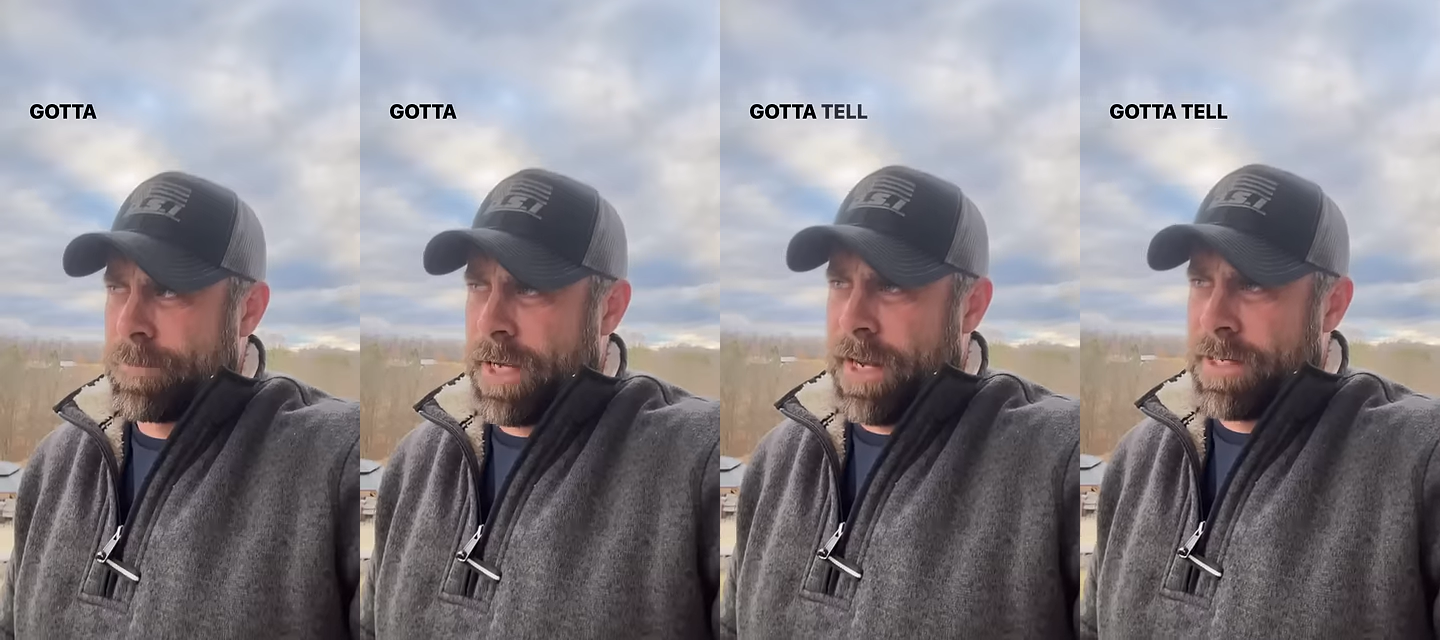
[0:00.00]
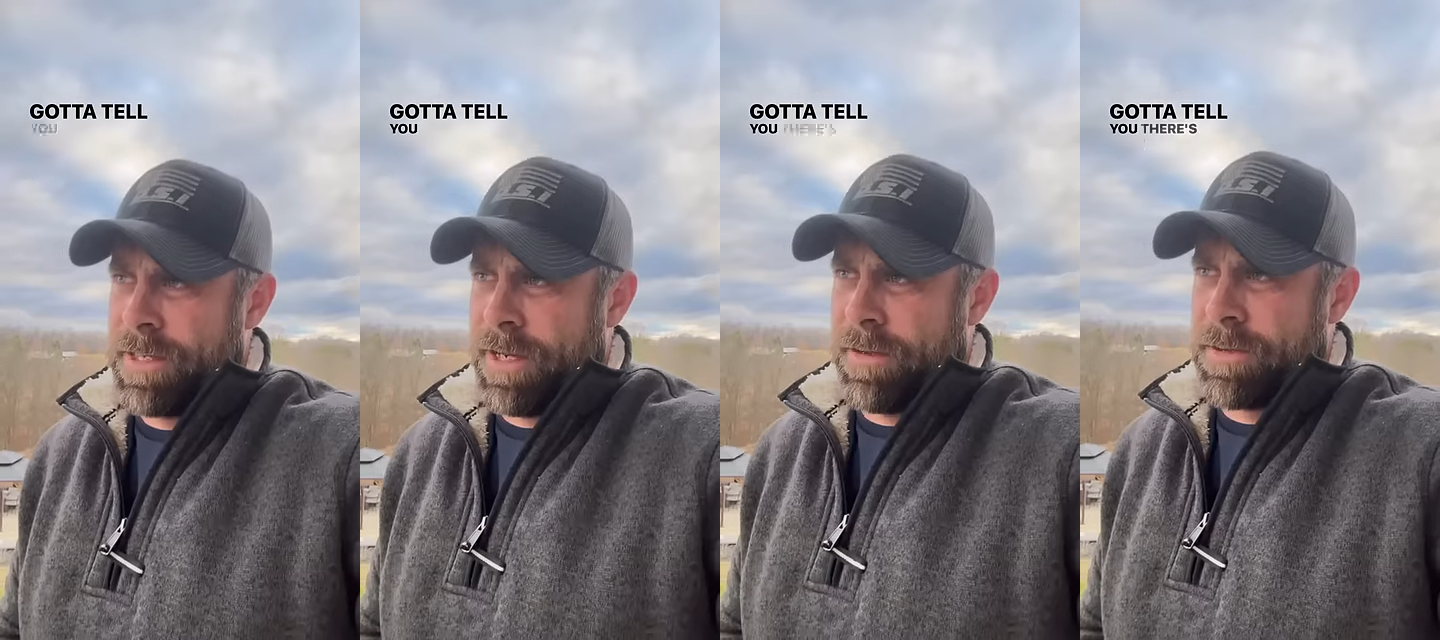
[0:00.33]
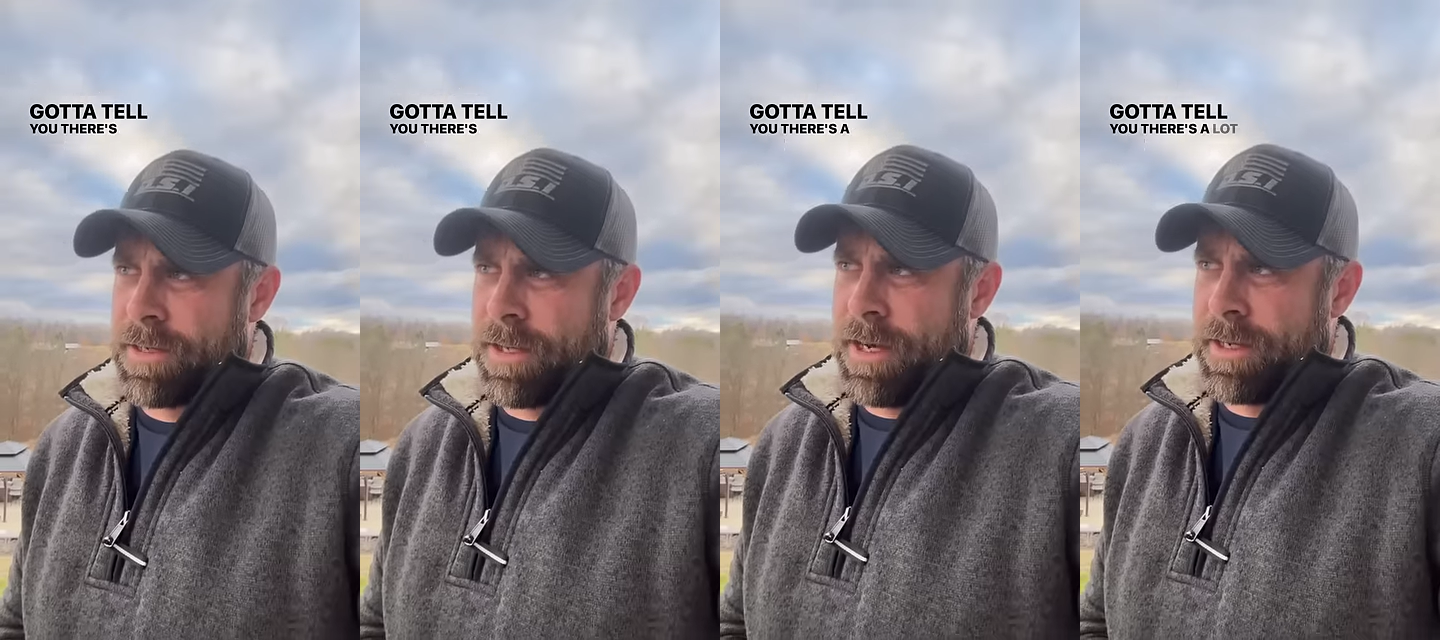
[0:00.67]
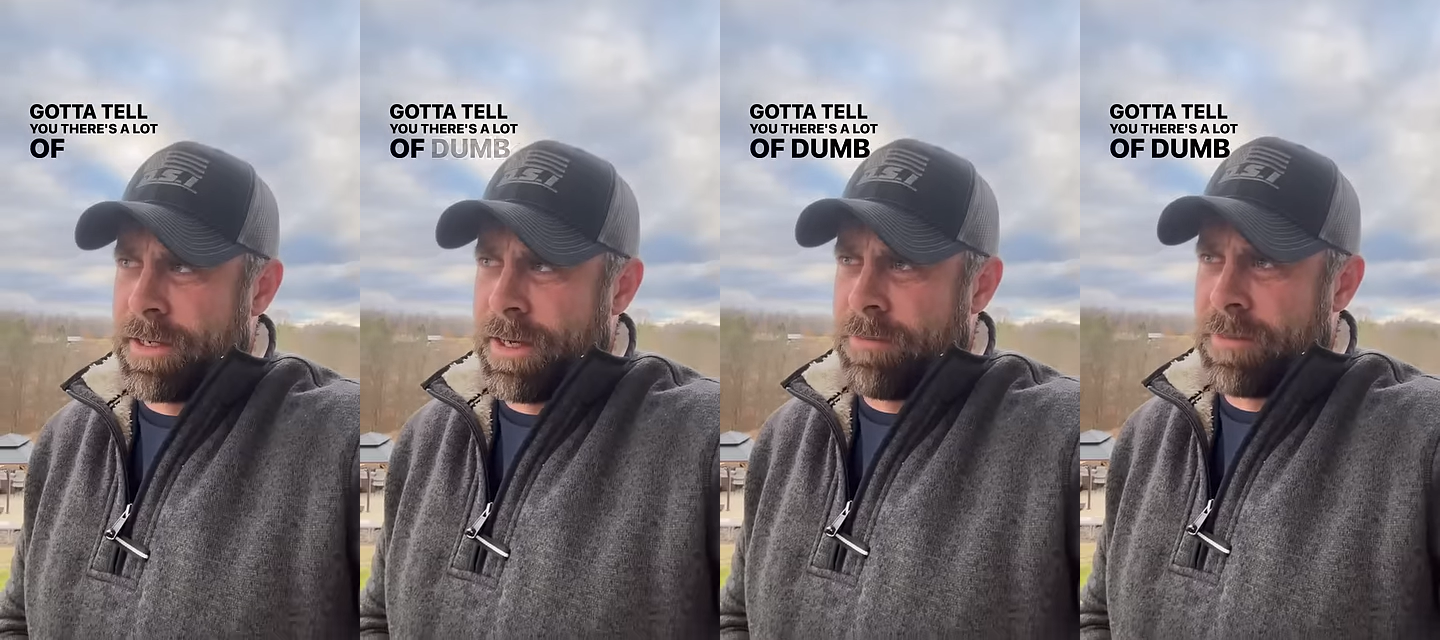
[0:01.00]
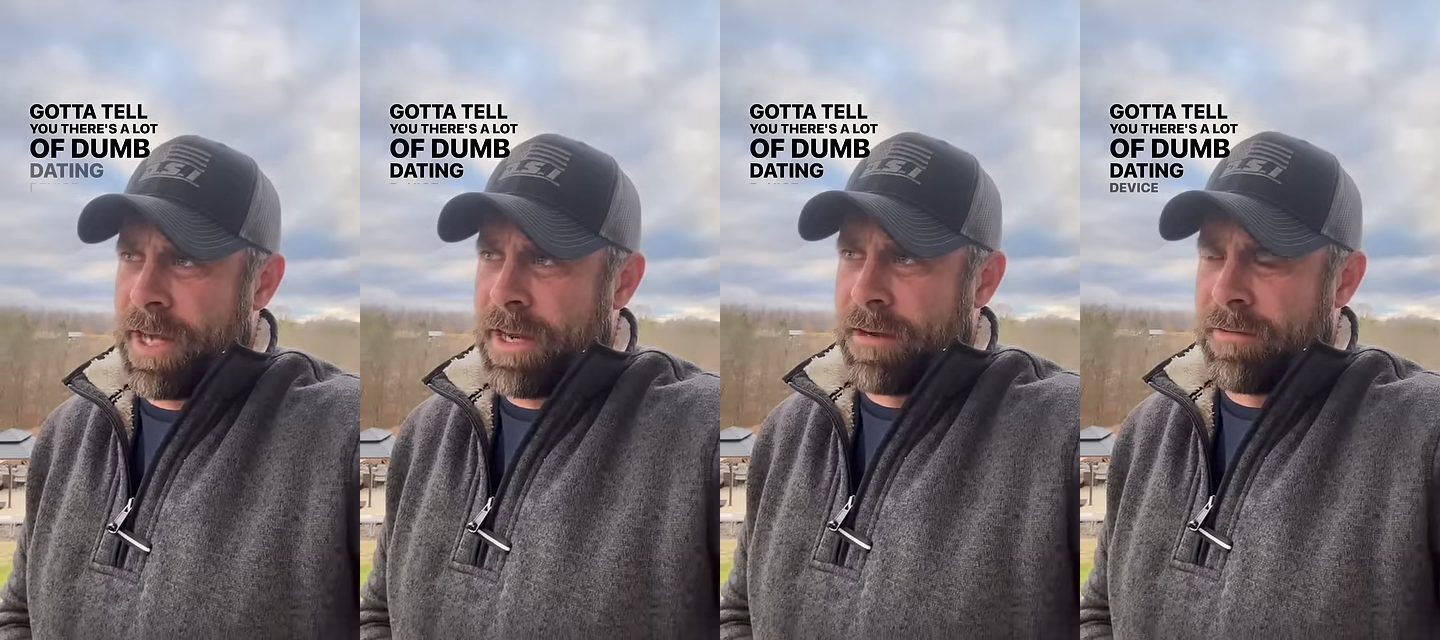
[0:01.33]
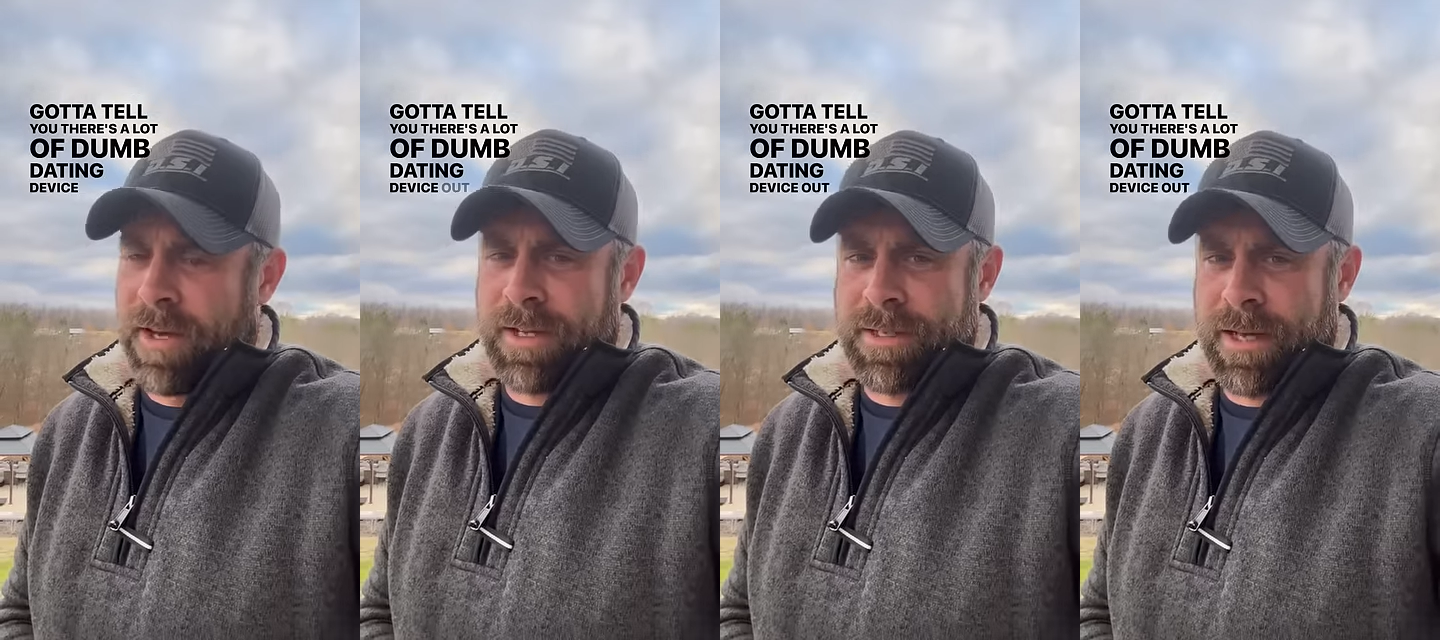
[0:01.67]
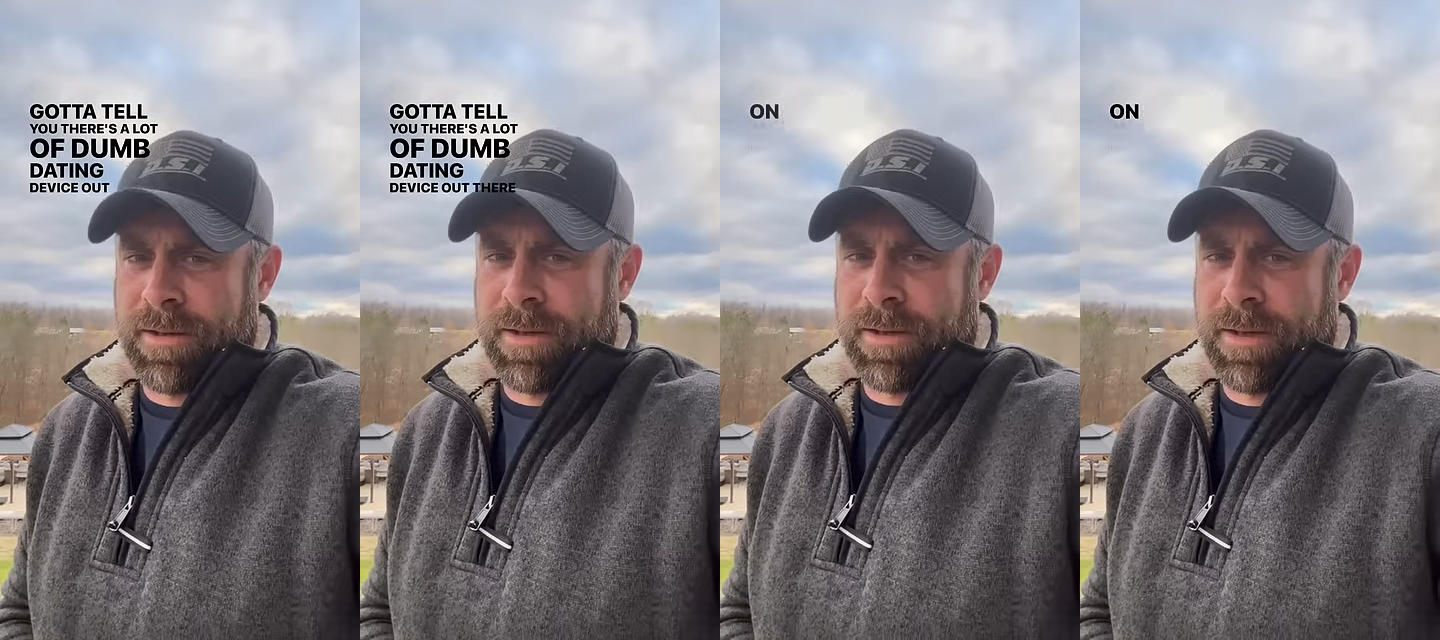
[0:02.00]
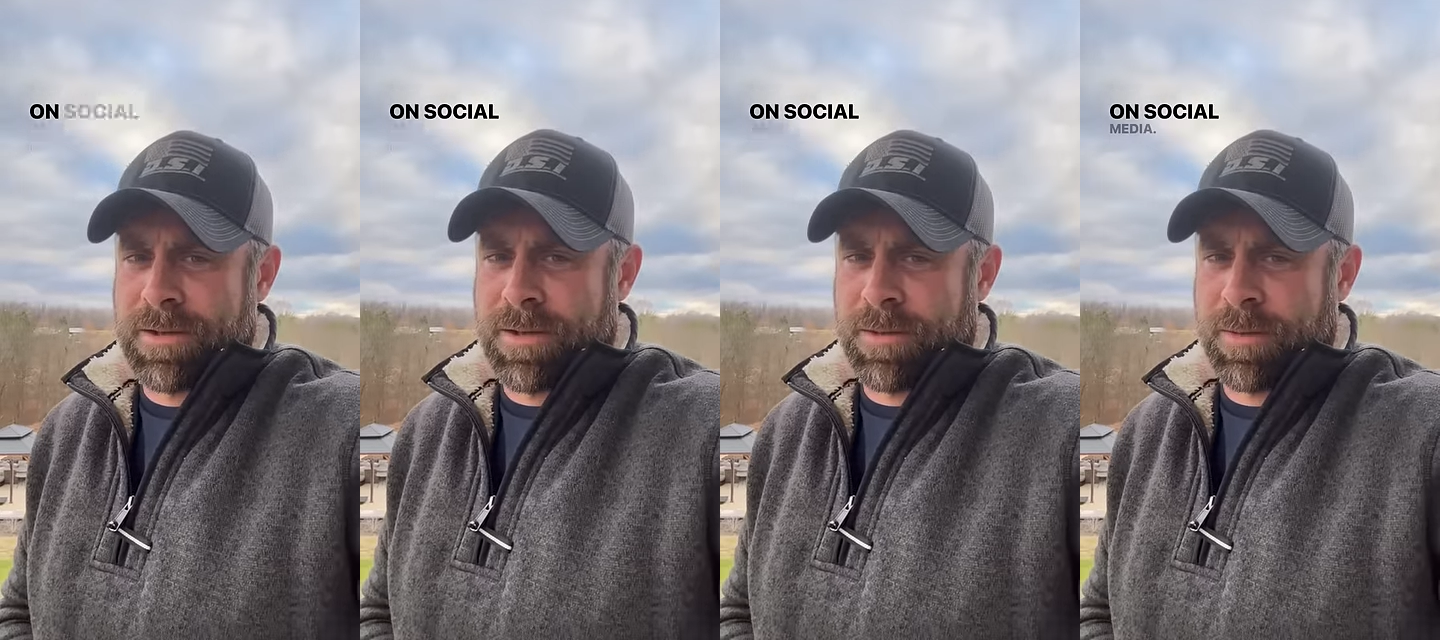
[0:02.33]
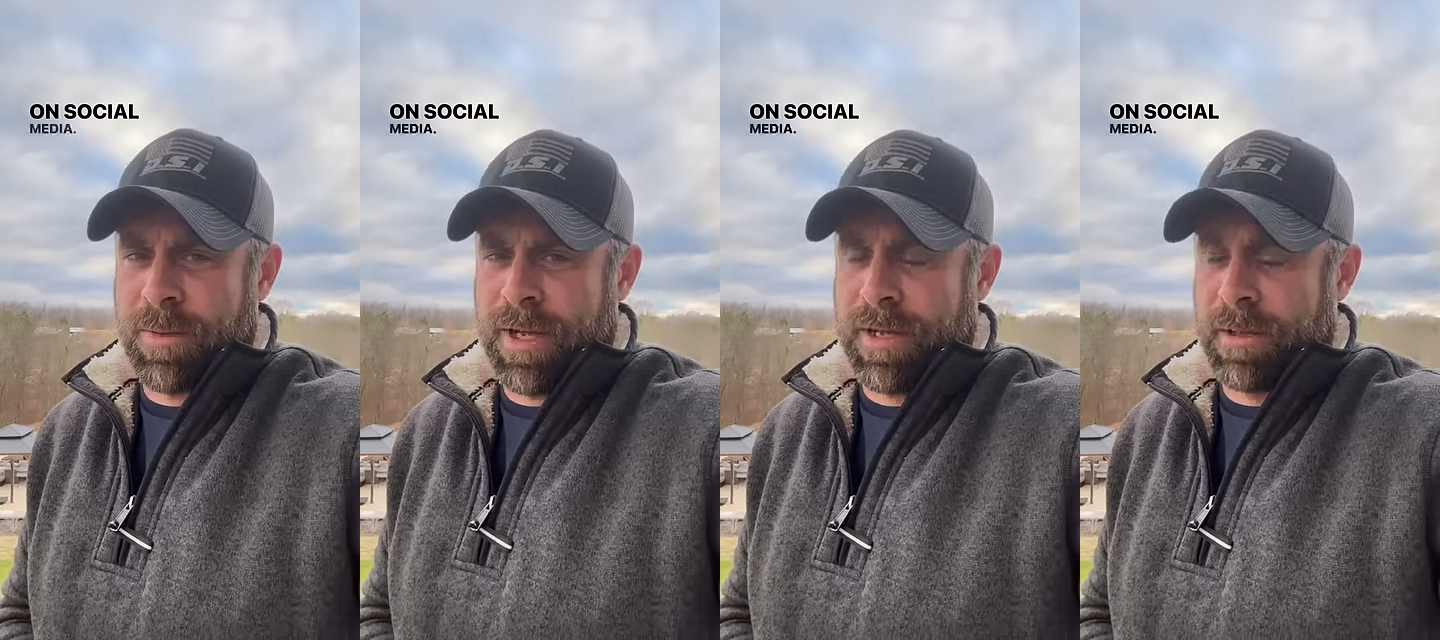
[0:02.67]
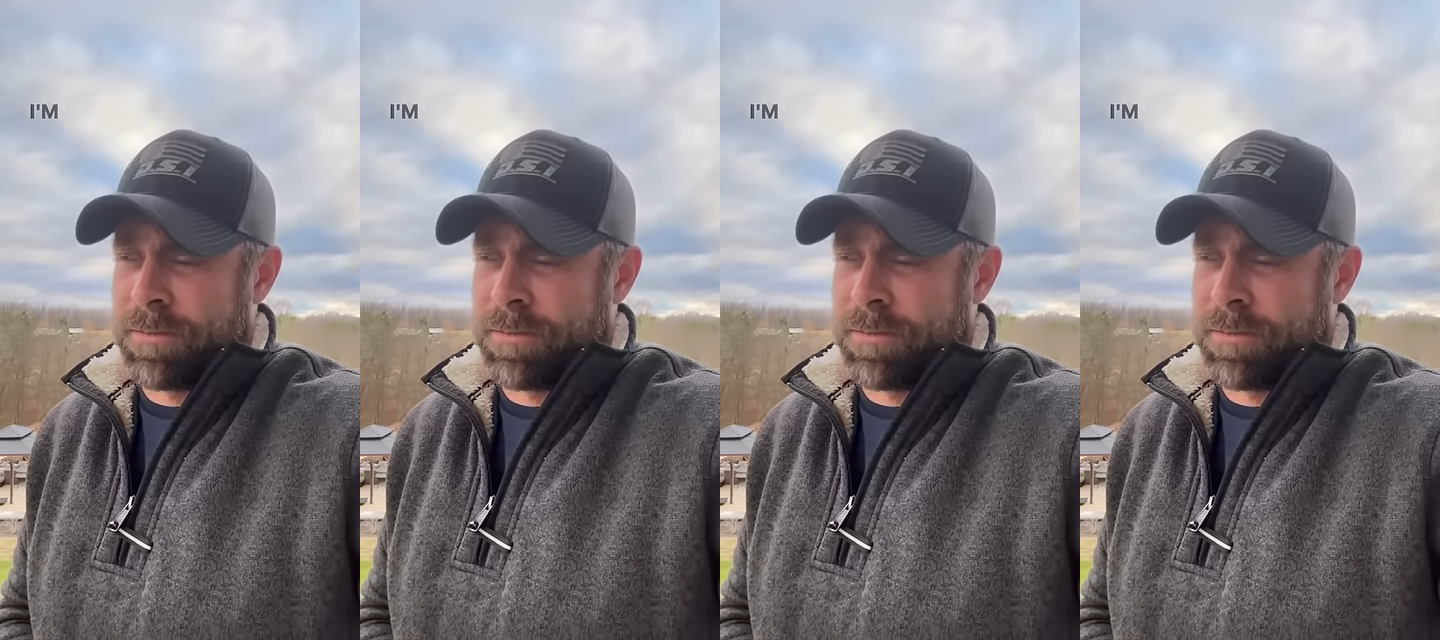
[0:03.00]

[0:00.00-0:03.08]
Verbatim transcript: I got to tell you, there's a lot of dumb dating advice out there on social media.